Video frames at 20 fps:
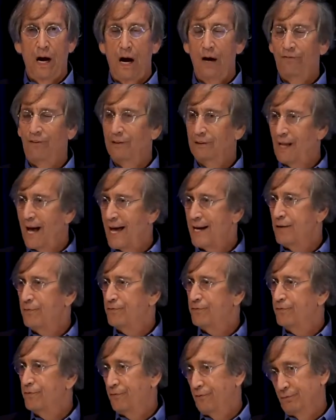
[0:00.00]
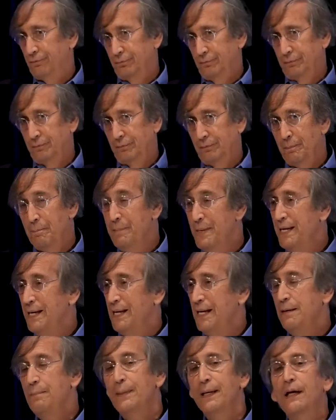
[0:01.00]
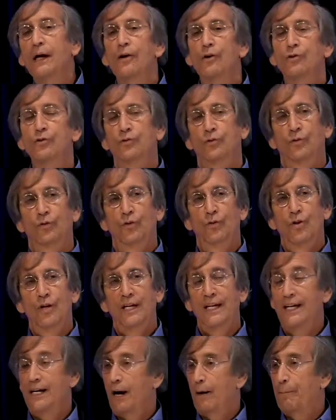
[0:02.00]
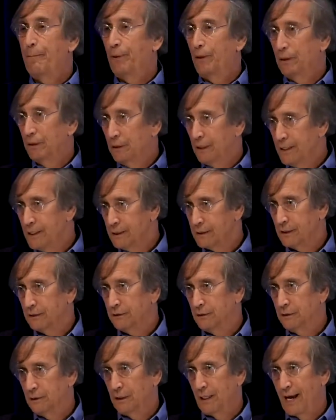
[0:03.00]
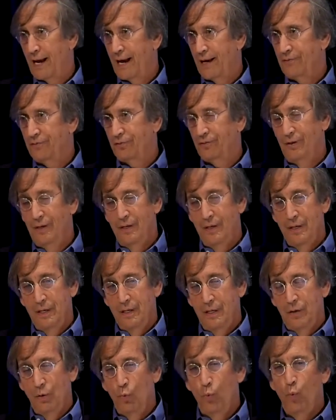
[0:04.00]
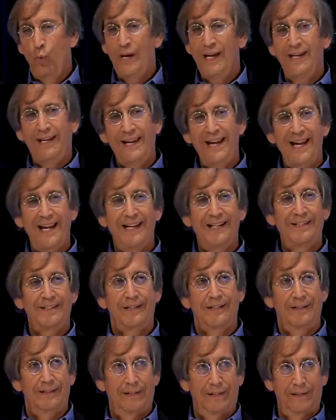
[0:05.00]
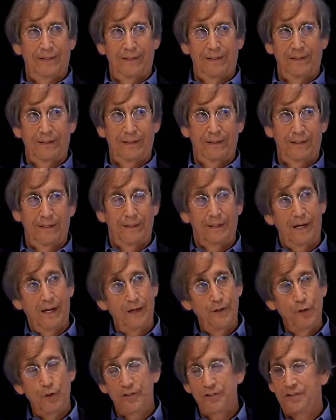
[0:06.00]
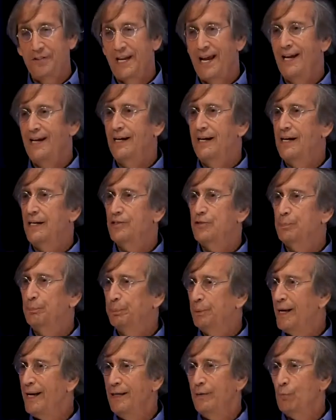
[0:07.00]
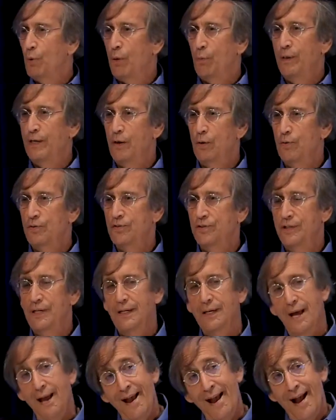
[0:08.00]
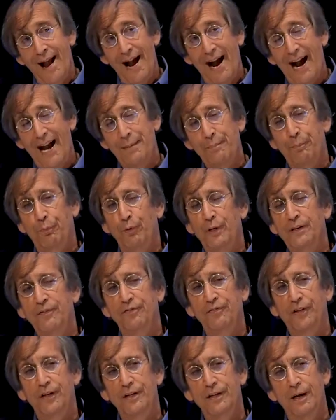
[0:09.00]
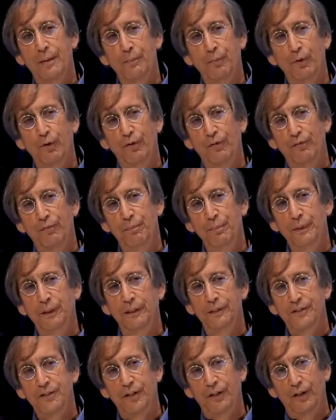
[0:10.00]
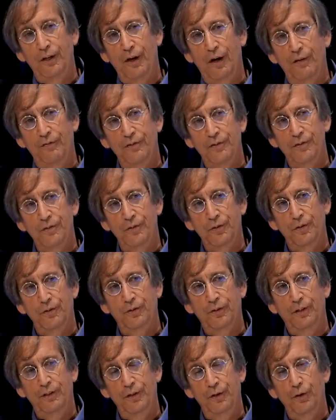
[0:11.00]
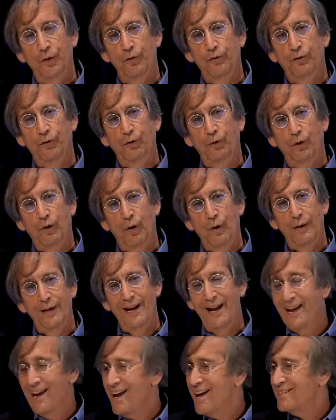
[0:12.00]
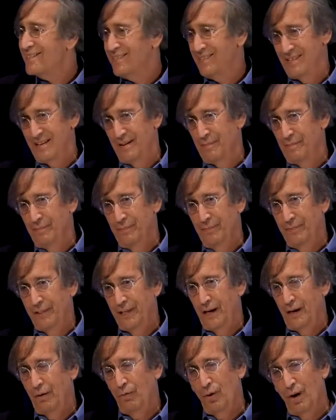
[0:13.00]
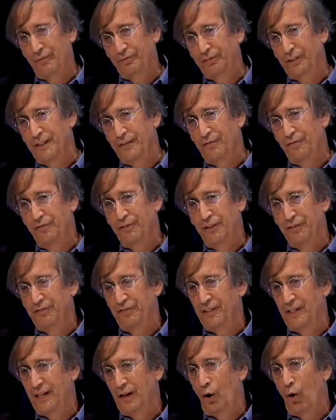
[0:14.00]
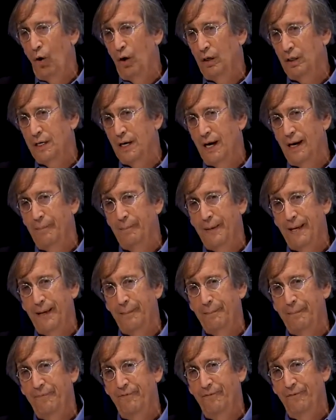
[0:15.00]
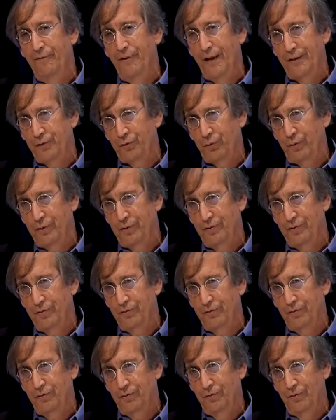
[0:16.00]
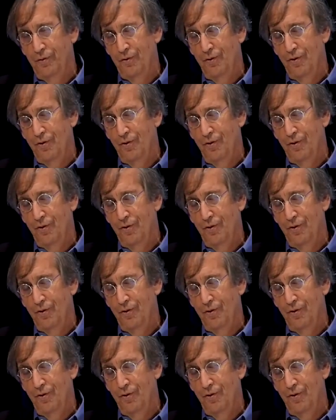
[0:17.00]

of a lot of meaning because in our political class, we can't understand and explain what we don't see. I briefed a number of military officers a year or so ago, and I asked them, they're roughly 50, all combat veterans,